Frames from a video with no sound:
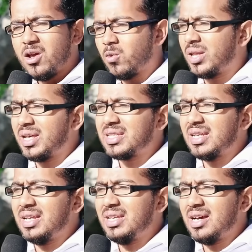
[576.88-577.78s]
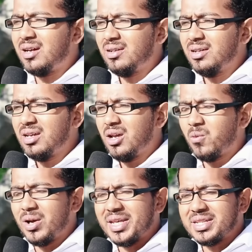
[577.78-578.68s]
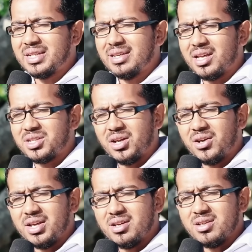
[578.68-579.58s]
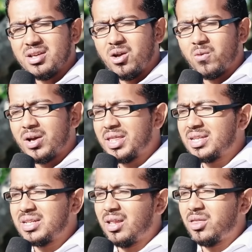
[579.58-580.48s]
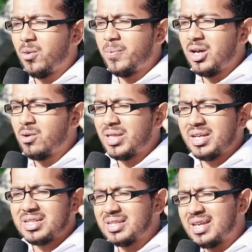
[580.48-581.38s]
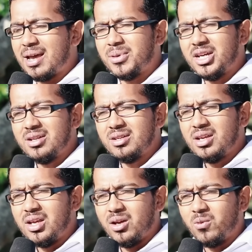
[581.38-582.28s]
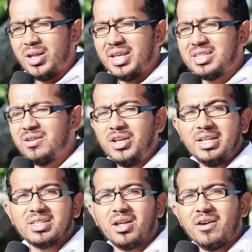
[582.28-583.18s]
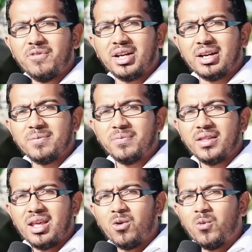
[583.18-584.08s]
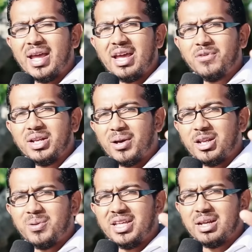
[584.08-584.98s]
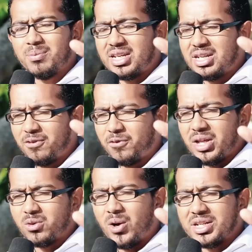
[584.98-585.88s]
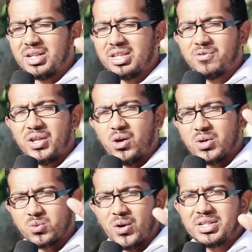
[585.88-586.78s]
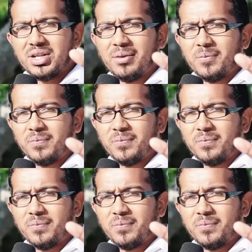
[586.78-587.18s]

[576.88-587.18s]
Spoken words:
whether it's in India, whether it's in Nigeria, whether it's in Ethiopia, whether it's in Zambia, whether it's even in South Africa, wherever it might be that my dear friend watching this video is watching,